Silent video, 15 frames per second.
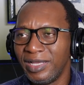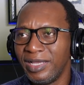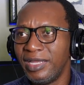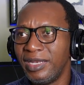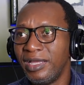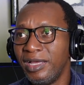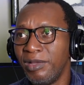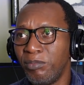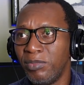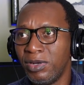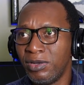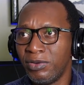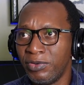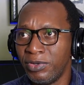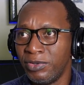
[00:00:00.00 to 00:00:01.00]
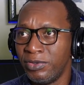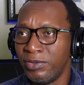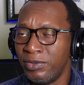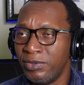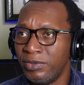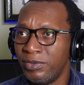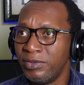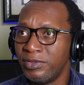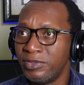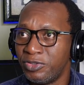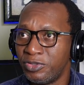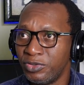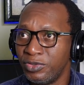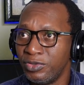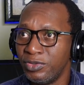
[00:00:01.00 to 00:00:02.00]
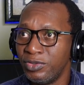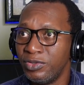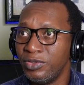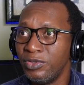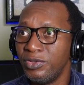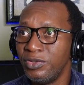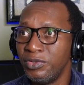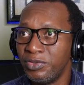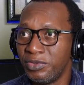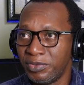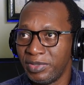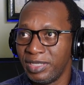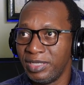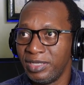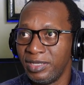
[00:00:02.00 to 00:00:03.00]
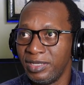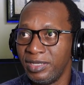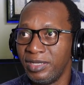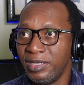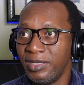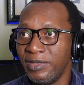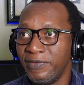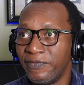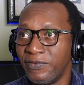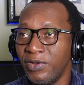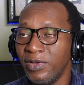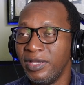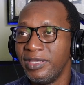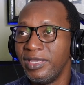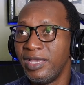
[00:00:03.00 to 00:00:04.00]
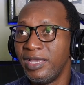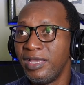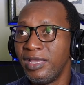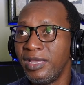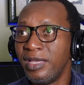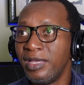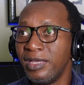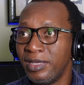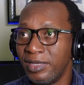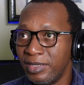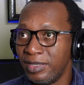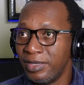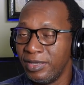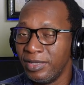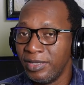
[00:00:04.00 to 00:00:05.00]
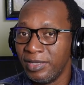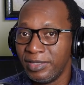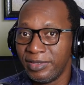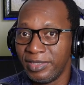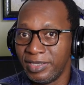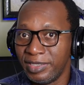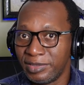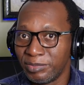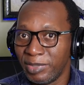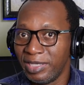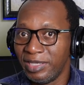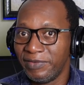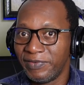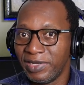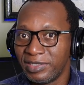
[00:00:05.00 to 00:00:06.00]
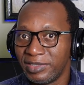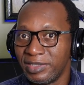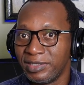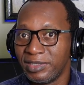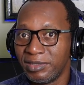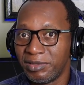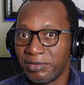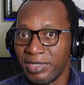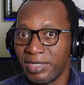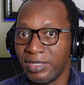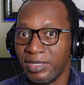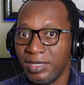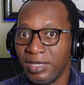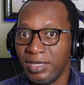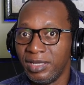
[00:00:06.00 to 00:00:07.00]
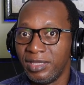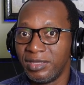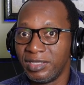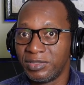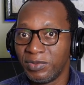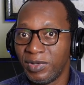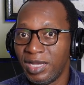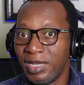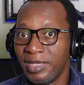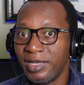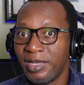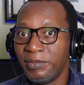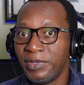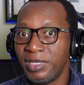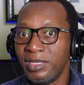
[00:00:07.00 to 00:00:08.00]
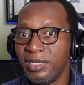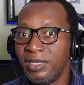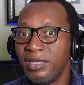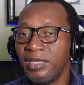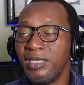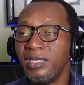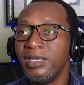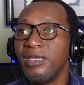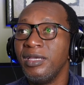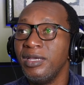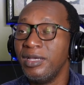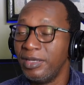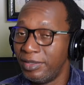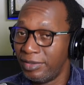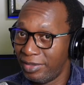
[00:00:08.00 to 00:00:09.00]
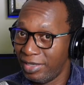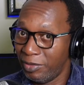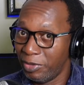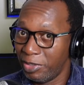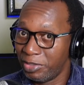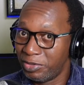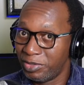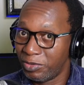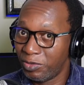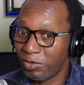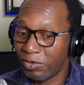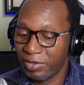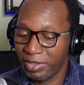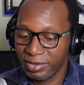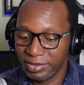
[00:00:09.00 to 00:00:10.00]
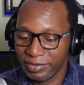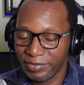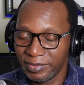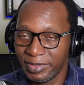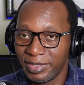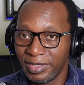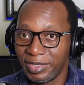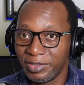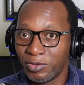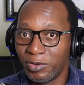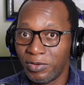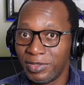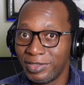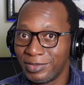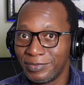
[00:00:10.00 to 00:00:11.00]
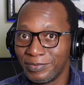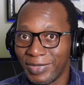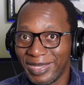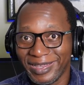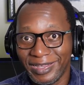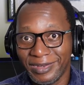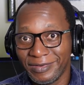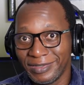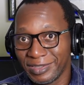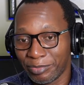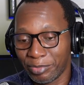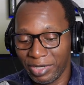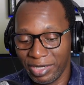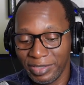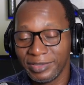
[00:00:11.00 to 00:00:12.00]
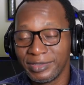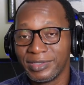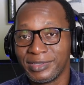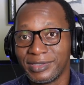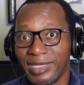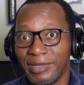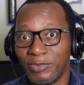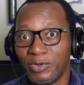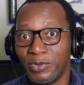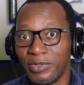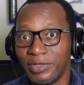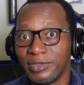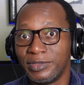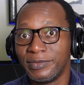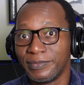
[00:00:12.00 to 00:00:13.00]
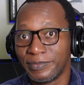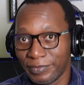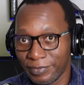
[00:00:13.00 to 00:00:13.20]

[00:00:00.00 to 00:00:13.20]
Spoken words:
and I borrow 2, 3, 4. Yeah, there's my E flat sus 3. That's why I'm E. Now we're going to the chorus. And chorus, again, surprise, same chords.